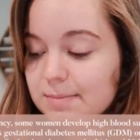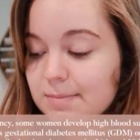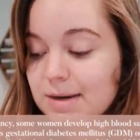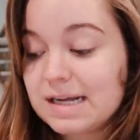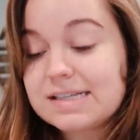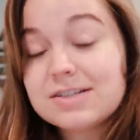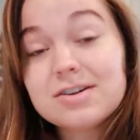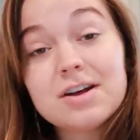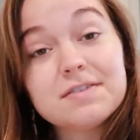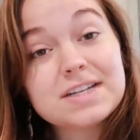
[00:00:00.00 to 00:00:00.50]
But
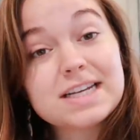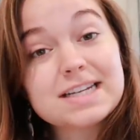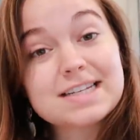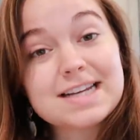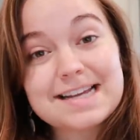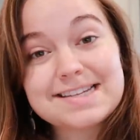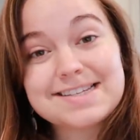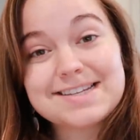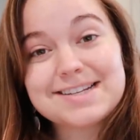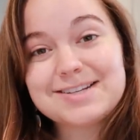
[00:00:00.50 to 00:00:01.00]
I still have to get
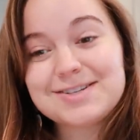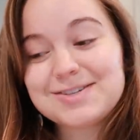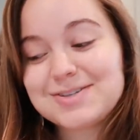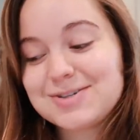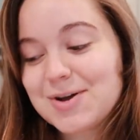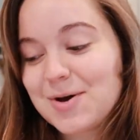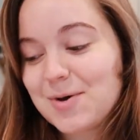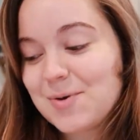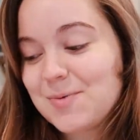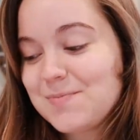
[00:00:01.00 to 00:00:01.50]
tested.
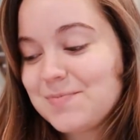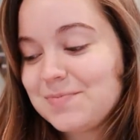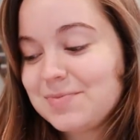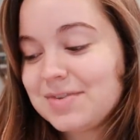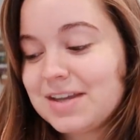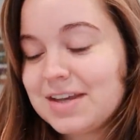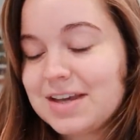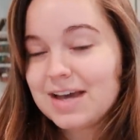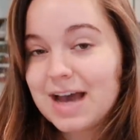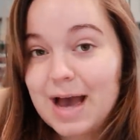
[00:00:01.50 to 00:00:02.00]
So
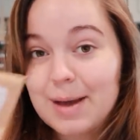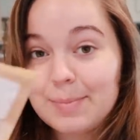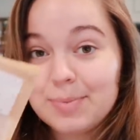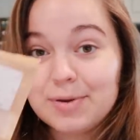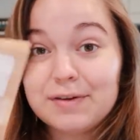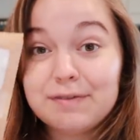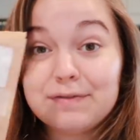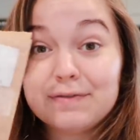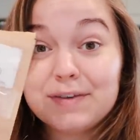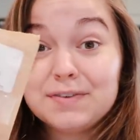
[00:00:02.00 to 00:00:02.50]
I
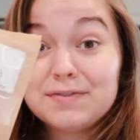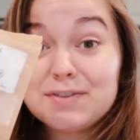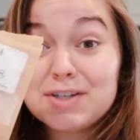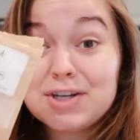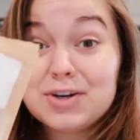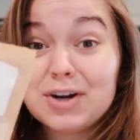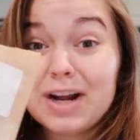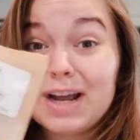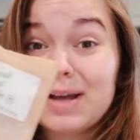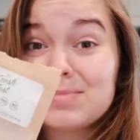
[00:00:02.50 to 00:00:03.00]
put
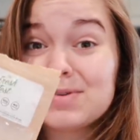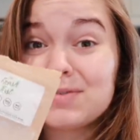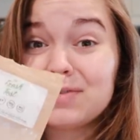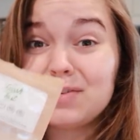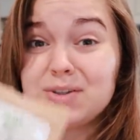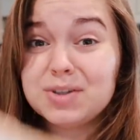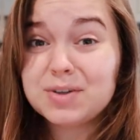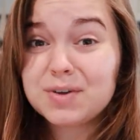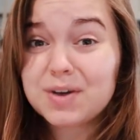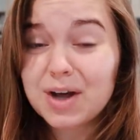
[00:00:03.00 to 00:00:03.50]
50 grams of
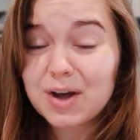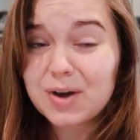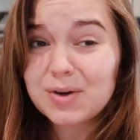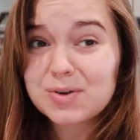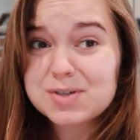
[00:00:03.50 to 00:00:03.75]
glucose